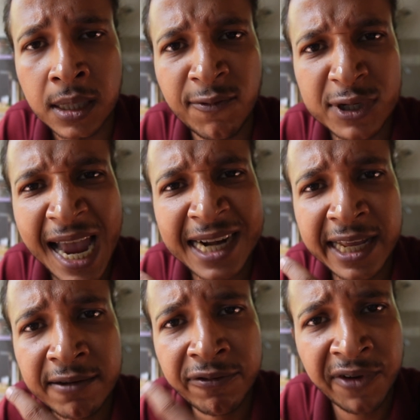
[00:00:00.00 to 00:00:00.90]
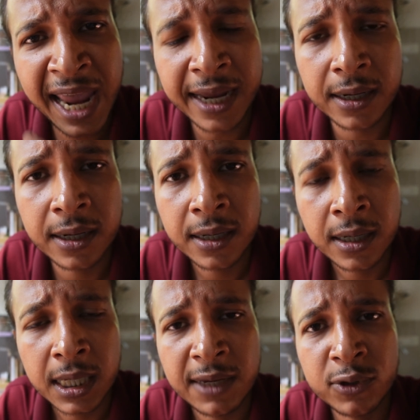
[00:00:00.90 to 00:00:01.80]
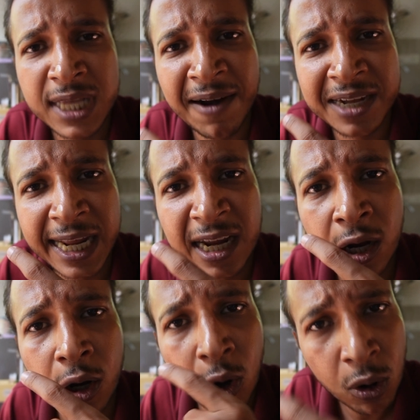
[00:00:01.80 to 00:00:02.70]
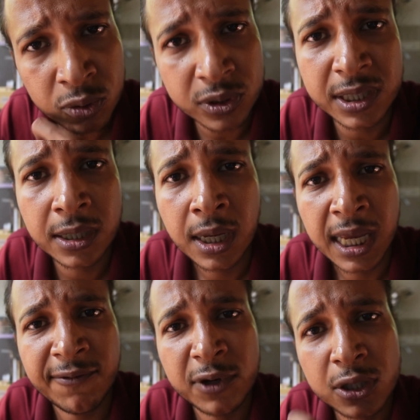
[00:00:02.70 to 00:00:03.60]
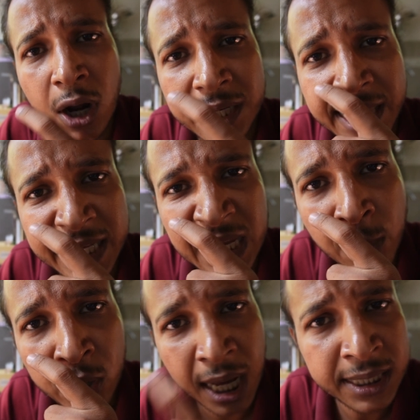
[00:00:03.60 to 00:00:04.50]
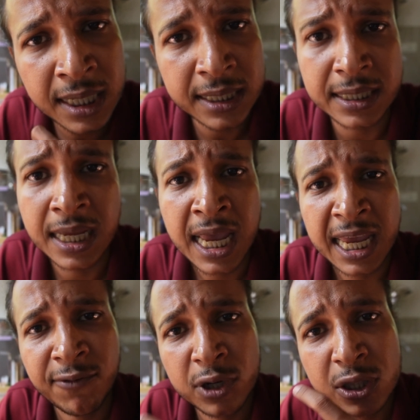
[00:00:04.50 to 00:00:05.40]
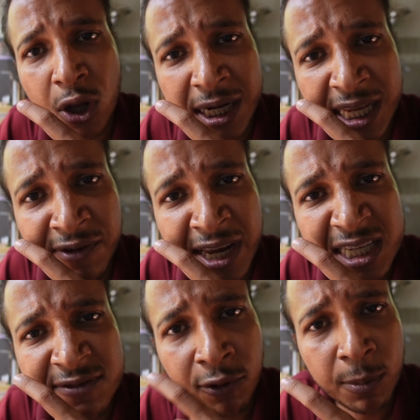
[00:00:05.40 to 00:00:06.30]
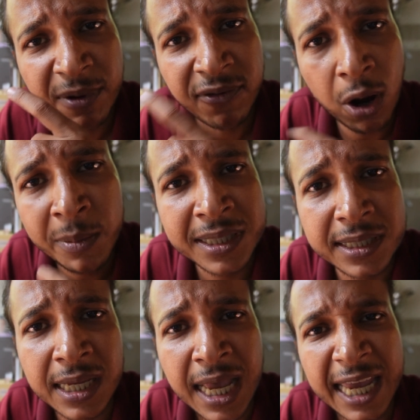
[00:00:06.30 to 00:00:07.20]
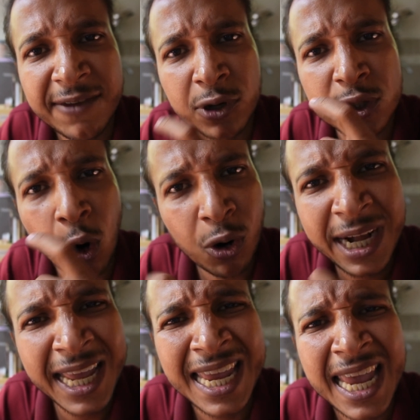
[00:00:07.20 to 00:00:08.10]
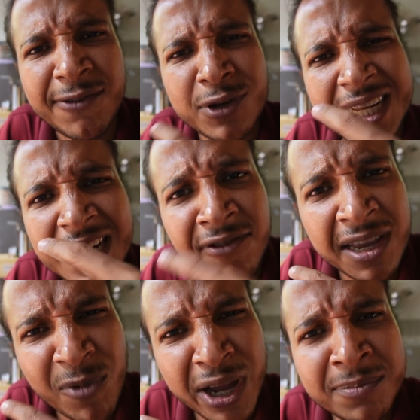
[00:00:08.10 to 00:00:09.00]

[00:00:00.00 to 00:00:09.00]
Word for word: He was acting fake. He was acting closed. He was not thinking about others. He was not giving his full performance. He was holding. He was living for